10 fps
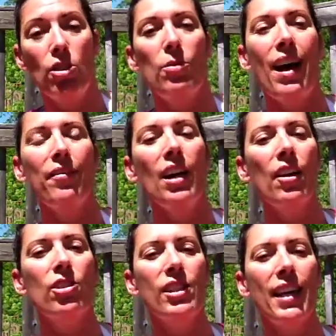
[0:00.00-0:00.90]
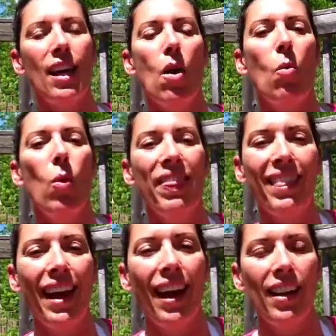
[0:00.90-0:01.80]
you have to understand what
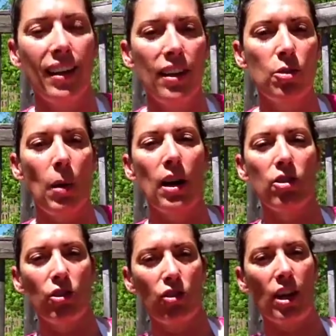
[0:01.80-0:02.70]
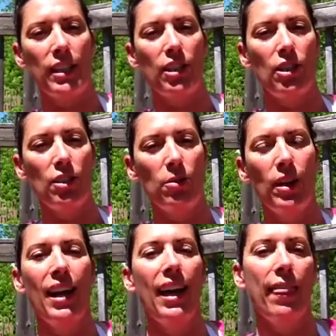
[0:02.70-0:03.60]
the heck each posture is trying to do
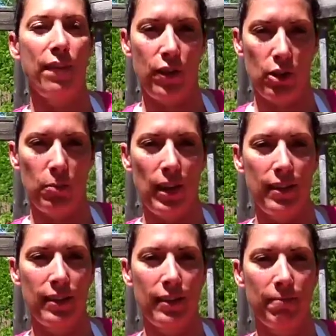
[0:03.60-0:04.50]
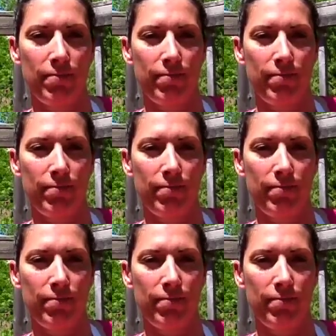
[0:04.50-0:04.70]
in the first place.